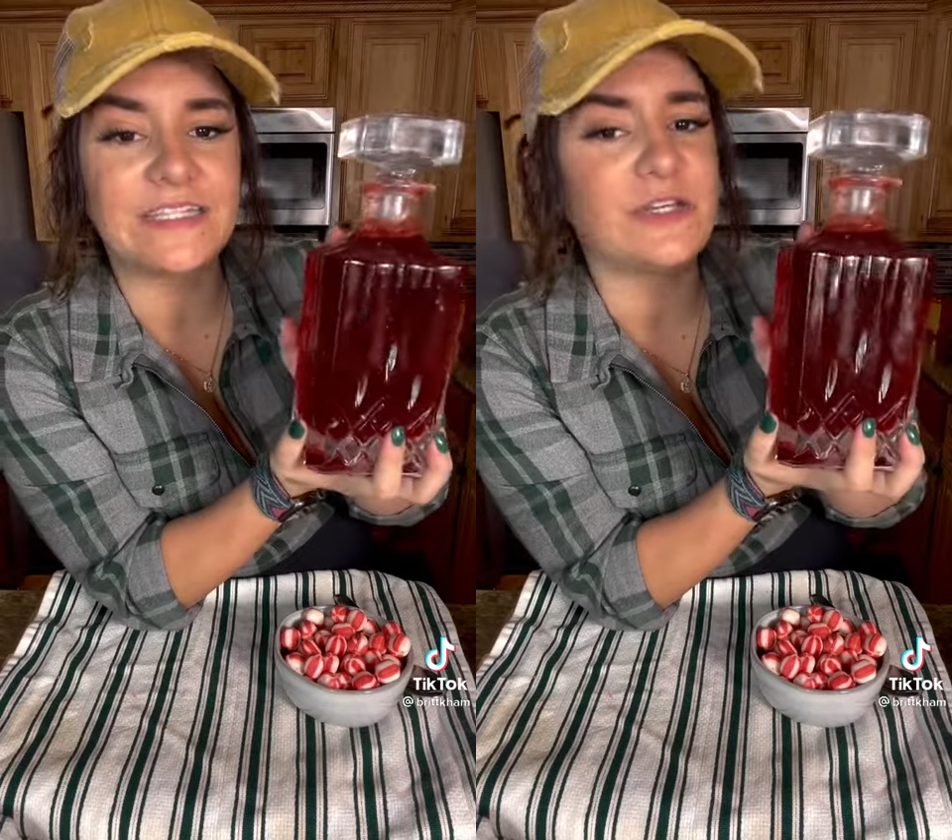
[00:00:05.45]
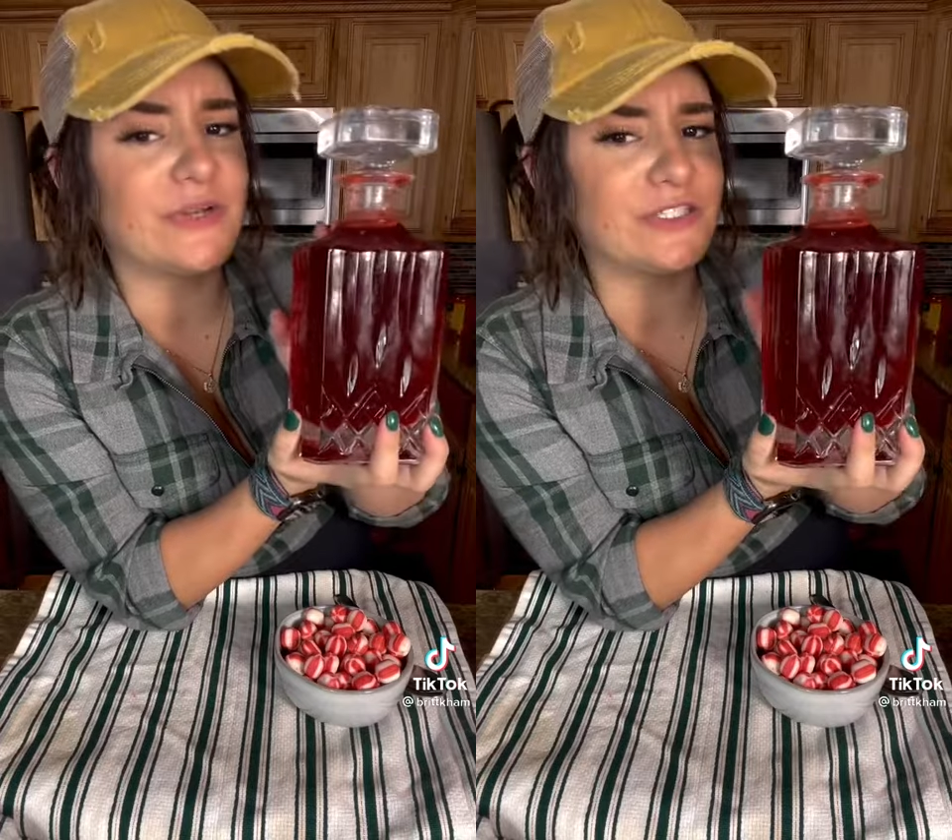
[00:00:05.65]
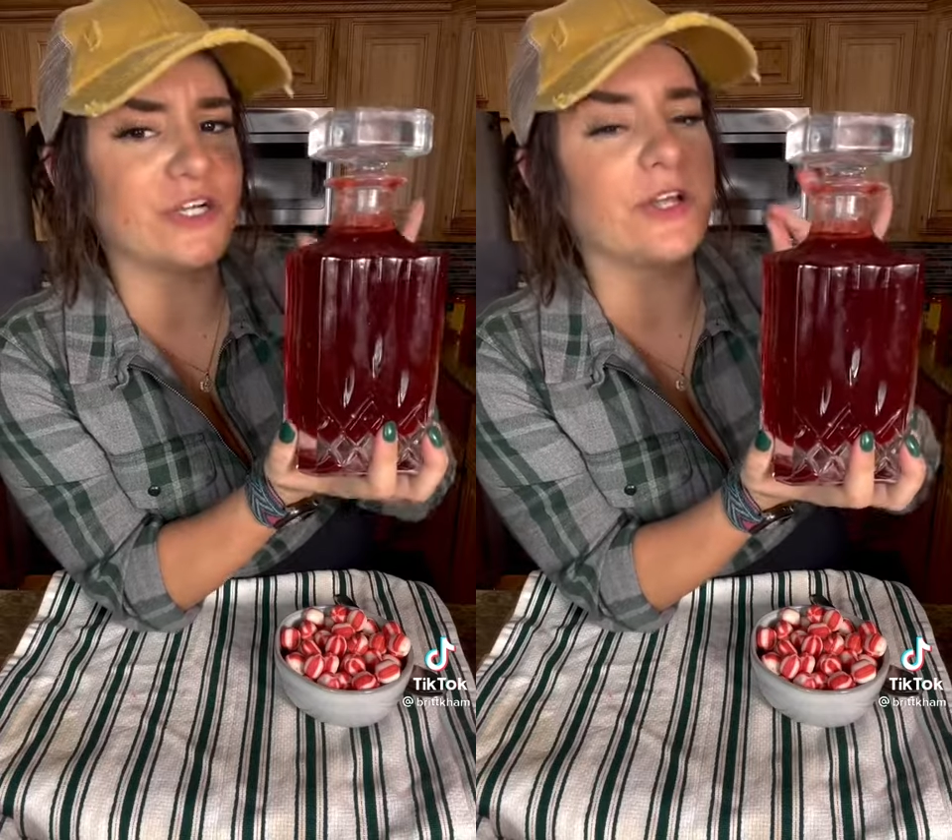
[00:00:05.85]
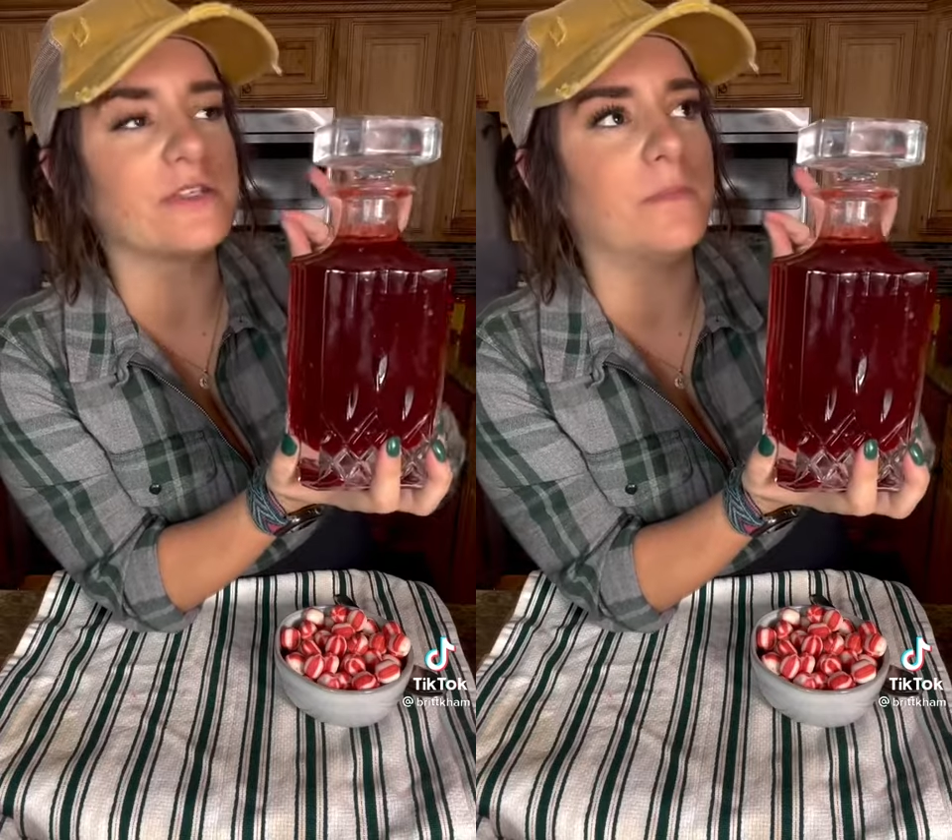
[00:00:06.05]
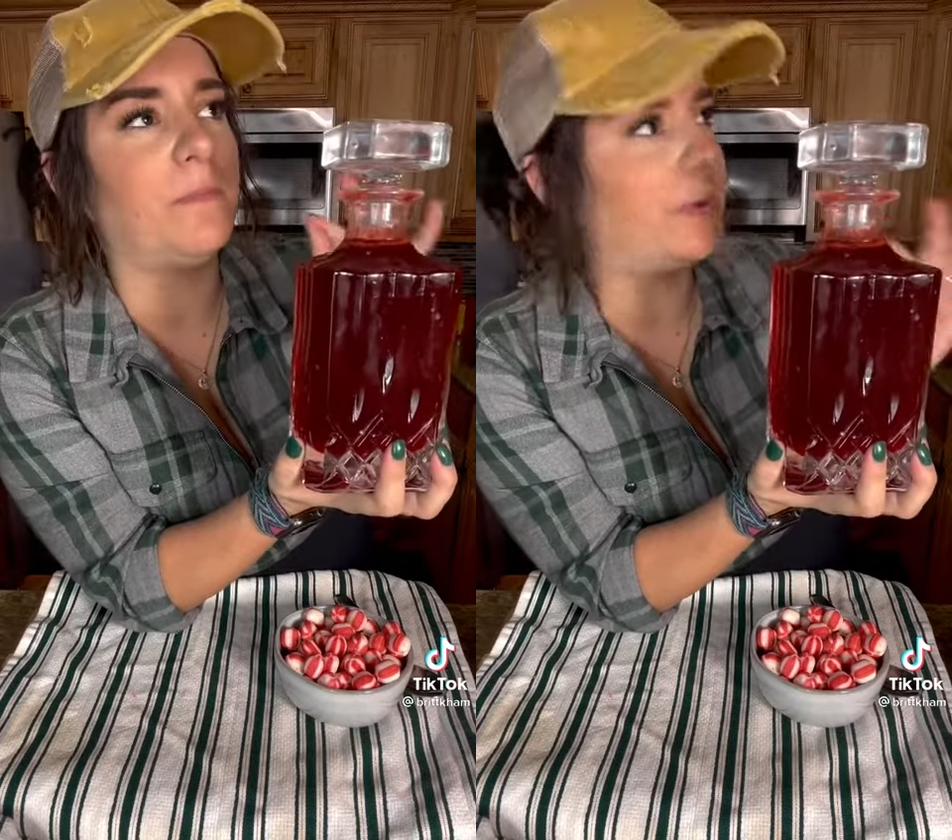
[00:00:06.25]
to endure those
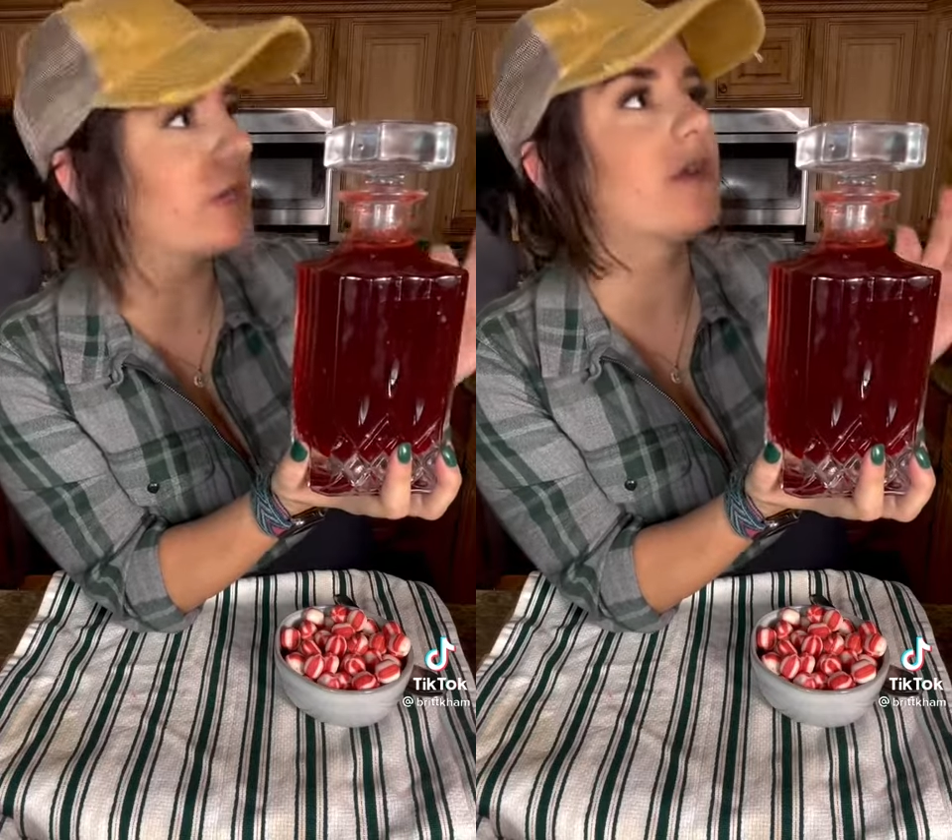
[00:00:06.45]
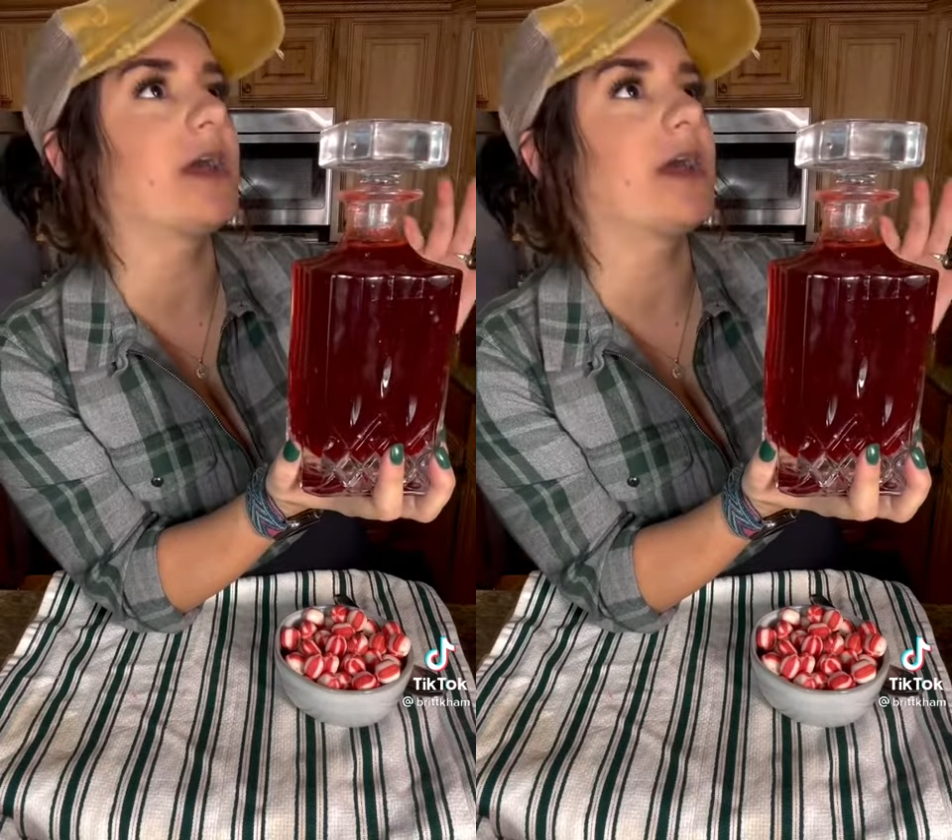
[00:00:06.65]
bitterly